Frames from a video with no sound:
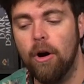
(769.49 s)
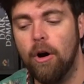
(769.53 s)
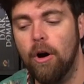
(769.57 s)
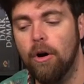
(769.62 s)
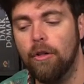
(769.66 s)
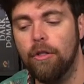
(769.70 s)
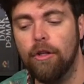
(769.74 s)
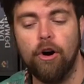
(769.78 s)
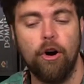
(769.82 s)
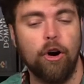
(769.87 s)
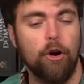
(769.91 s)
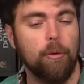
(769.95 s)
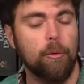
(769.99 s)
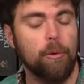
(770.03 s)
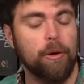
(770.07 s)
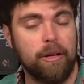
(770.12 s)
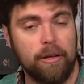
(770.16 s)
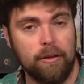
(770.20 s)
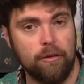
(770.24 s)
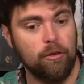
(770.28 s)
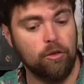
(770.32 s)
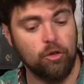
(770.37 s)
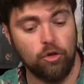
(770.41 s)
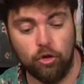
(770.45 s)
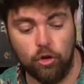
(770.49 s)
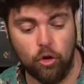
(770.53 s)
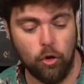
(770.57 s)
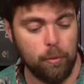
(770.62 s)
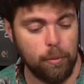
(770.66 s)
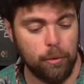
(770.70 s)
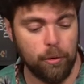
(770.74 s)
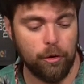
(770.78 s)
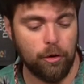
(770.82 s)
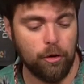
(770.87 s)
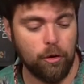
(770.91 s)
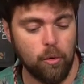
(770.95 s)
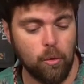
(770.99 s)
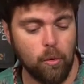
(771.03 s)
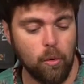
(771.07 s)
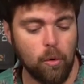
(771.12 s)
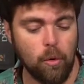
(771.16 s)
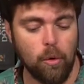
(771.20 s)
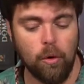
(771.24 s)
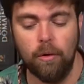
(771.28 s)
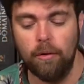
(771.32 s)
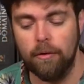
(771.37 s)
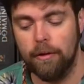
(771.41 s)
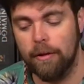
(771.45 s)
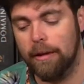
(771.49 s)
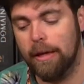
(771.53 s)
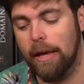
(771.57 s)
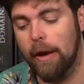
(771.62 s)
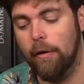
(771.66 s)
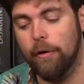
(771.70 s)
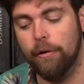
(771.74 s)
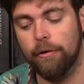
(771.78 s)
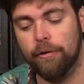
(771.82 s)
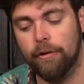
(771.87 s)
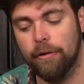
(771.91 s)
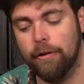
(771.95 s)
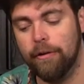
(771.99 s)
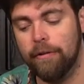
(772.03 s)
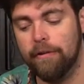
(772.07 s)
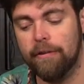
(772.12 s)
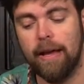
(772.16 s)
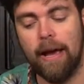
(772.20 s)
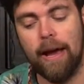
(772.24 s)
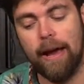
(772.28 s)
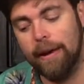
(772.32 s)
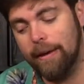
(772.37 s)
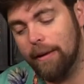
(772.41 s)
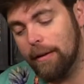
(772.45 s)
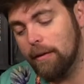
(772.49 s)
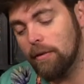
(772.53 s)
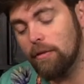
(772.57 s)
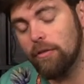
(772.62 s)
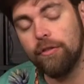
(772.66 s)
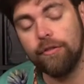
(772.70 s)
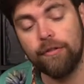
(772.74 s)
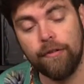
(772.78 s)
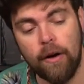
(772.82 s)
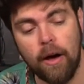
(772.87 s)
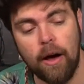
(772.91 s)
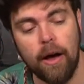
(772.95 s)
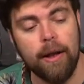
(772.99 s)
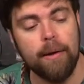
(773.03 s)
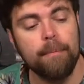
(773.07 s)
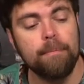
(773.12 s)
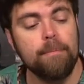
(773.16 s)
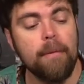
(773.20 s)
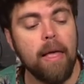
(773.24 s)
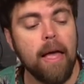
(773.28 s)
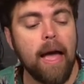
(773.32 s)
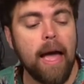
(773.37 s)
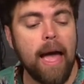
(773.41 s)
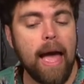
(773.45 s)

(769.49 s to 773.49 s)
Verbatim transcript: All the artwork is super cool, the character design is fun,